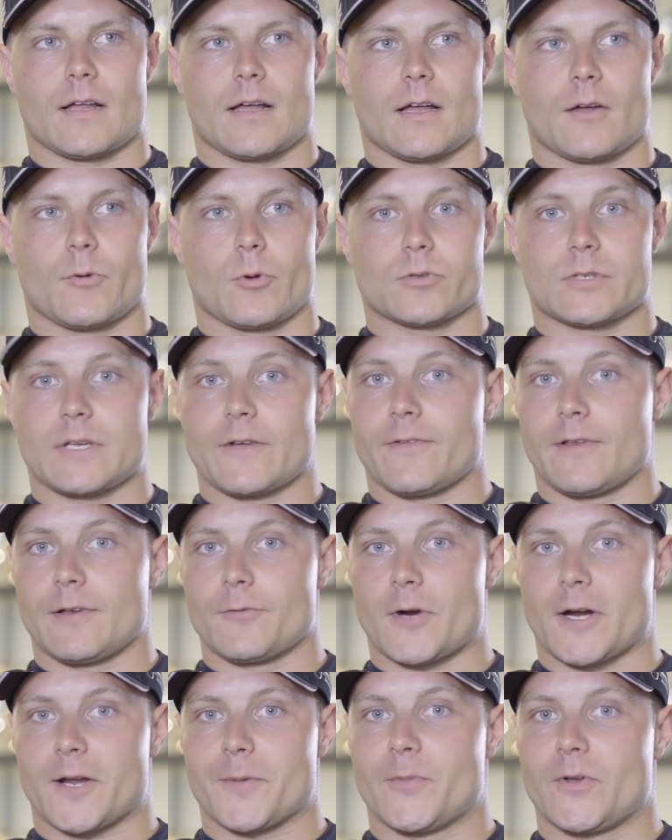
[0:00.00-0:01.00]
I would
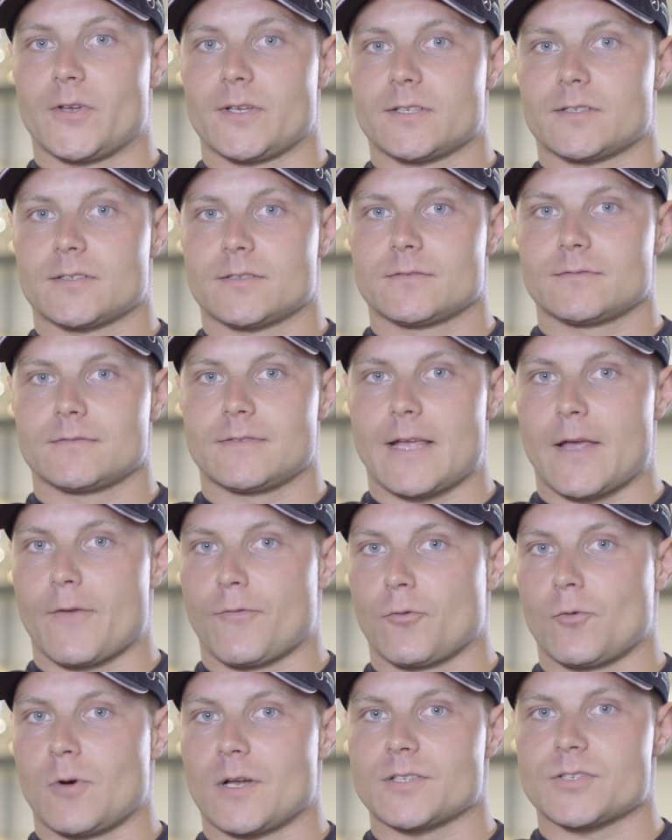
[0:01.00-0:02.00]
definitely recommend
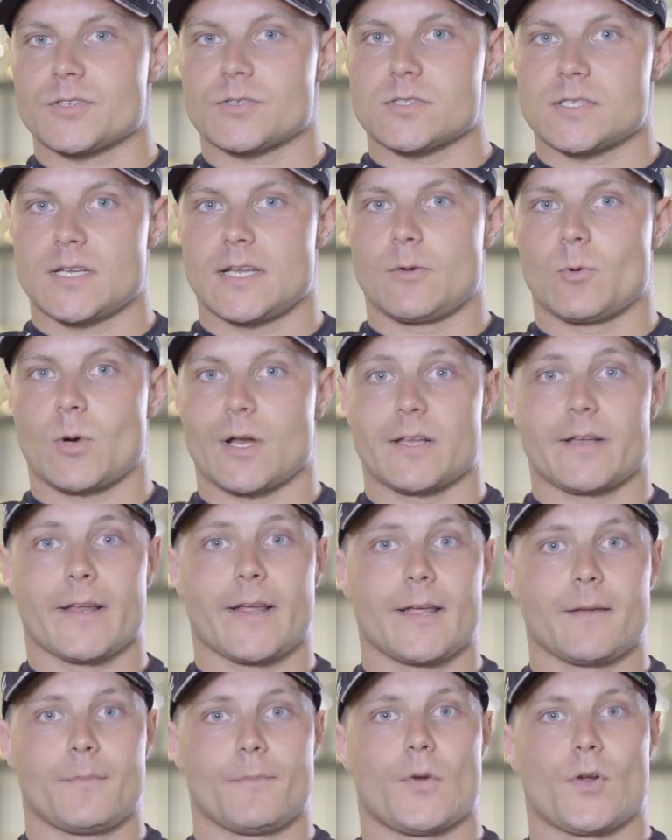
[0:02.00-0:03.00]
everyone to see one
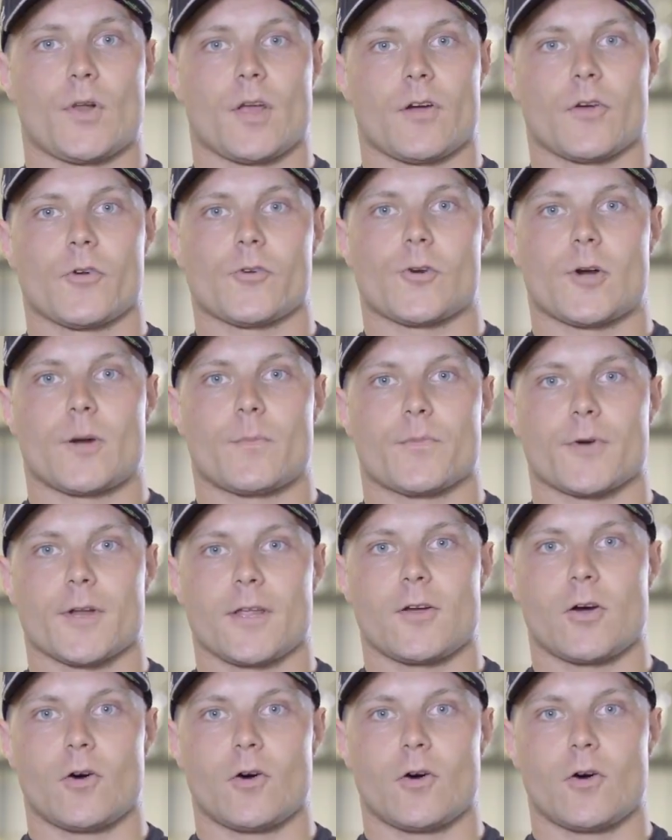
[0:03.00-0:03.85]
day Monaco Grand Prix.